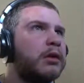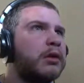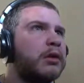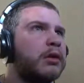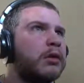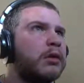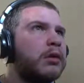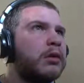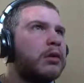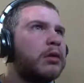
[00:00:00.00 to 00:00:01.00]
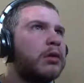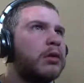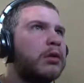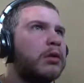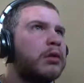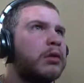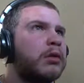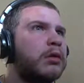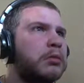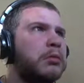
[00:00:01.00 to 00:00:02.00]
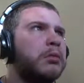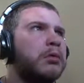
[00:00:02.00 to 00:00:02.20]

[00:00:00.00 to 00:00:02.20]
(silence)